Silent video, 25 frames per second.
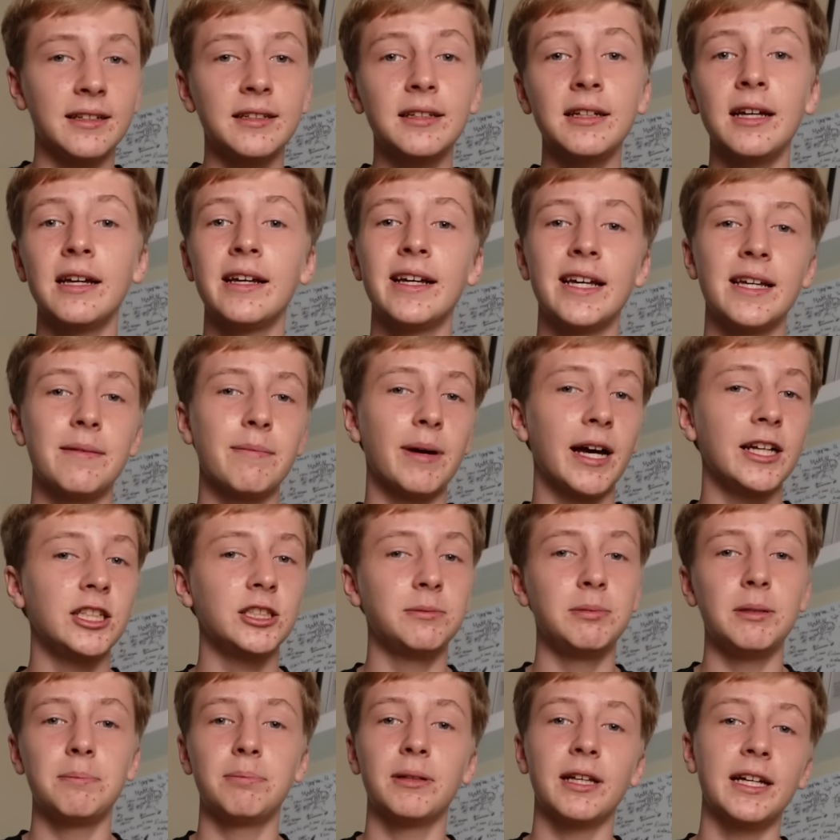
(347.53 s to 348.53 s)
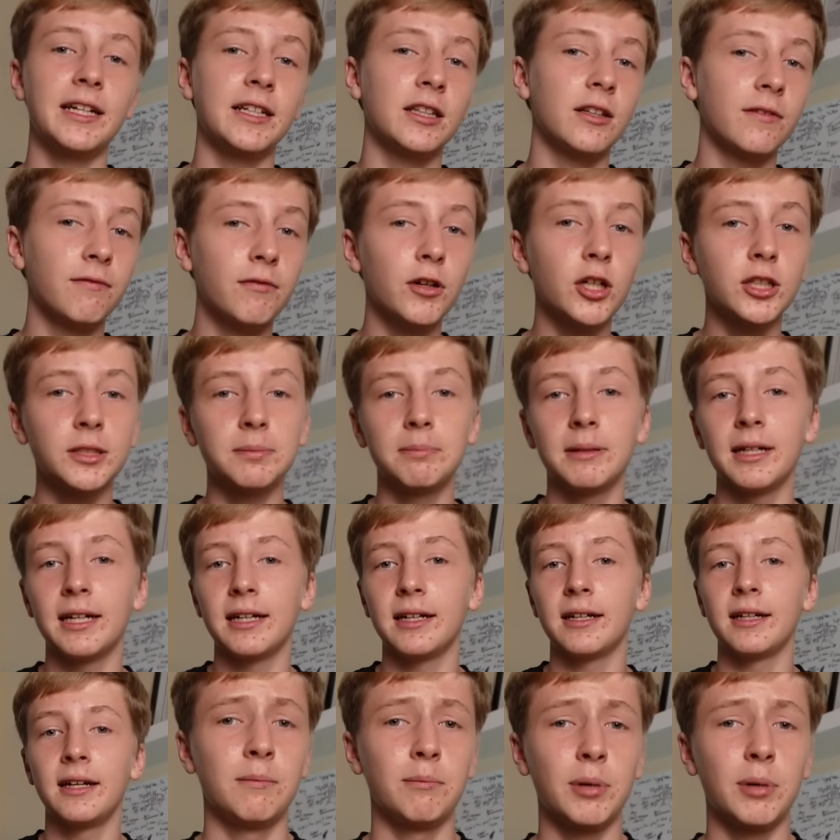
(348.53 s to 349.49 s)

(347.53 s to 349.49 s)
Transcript: it might just be planning the first pair.